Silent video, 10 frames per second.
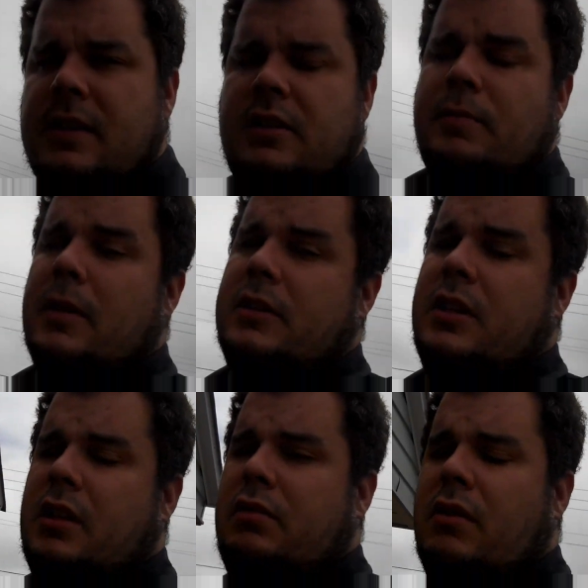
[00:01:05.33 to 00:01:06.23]
Still be able to
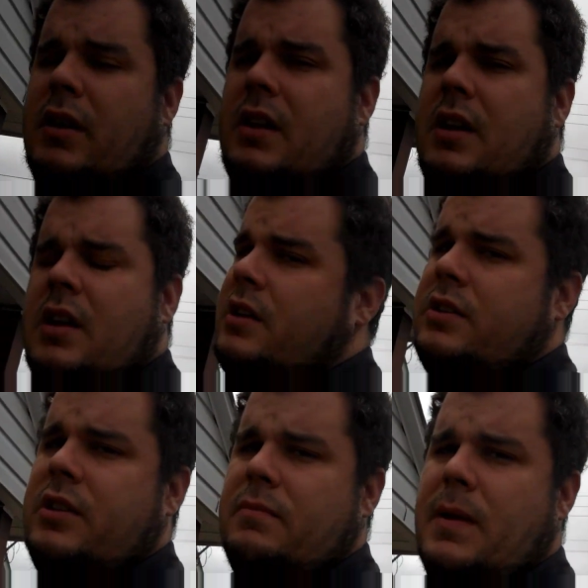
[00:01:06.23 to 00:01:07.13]
see through it.
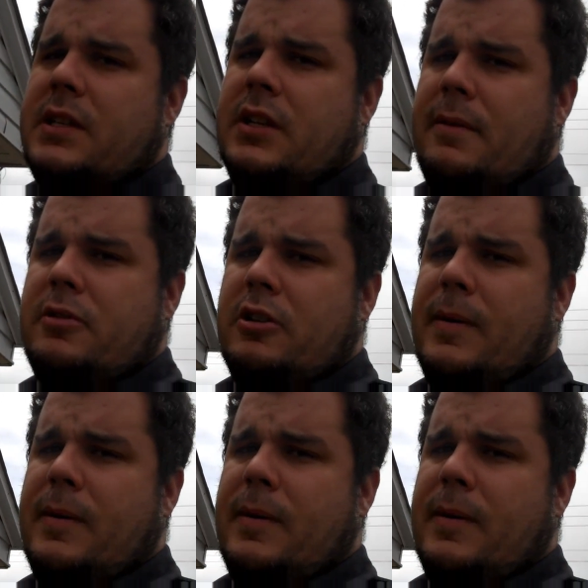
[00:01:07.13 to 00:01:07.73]
Shouldn't mess it up too